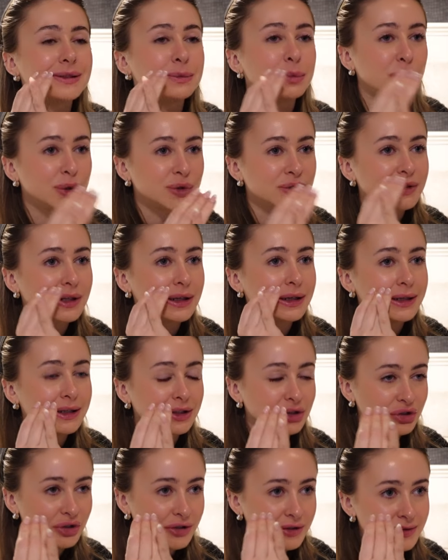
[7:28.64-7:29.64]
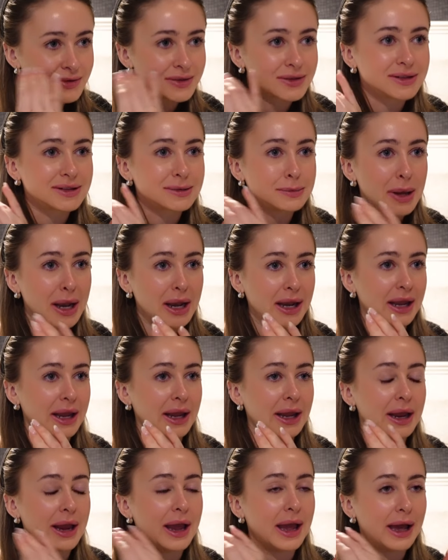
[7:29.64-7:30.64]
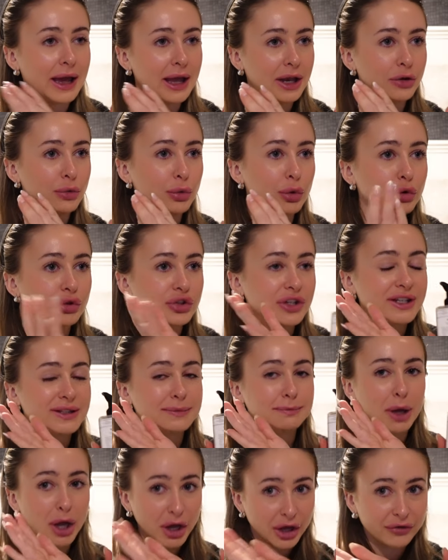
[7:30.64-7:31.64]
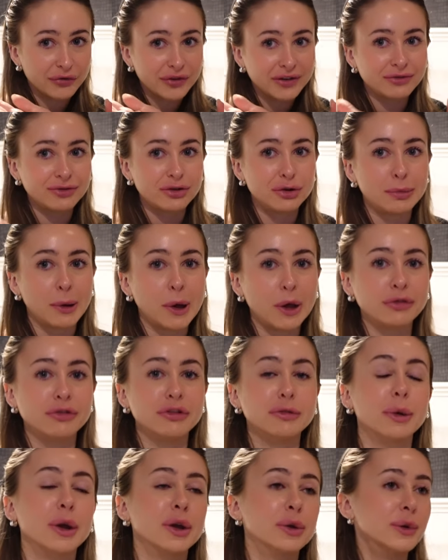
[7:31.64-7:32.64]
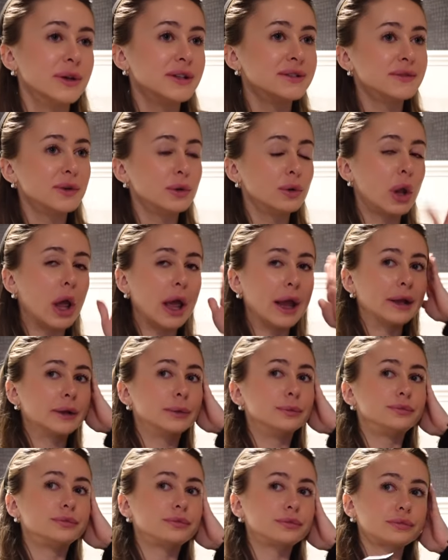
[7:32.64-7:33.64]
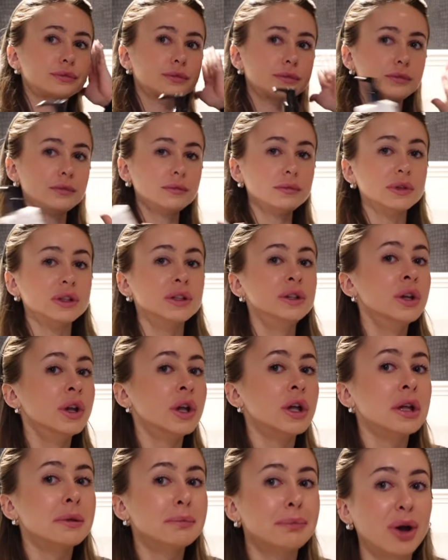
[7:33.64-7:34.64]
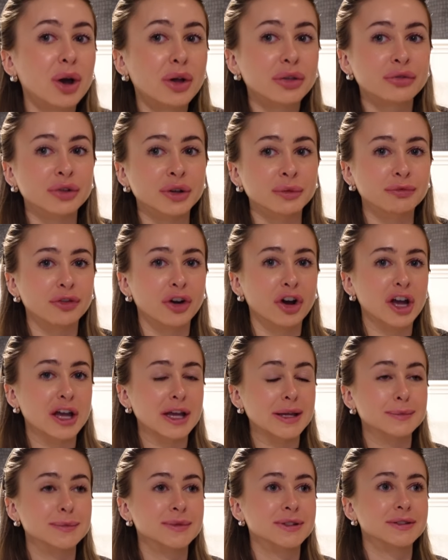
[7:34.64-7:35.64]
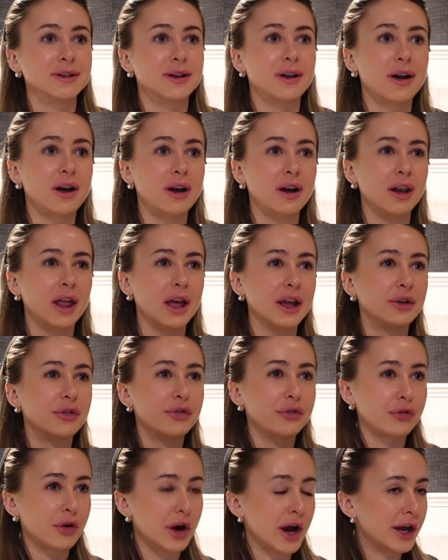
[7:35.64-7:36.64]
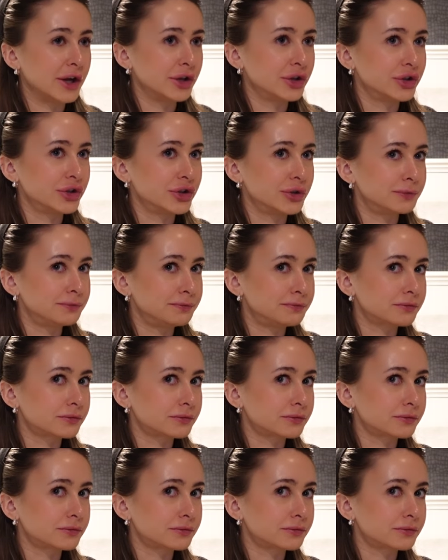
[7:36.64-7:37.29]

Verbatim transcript: the most delicious smelling hand wash it's perfect for a bathroom I always feel like bathroom vibes are like fresh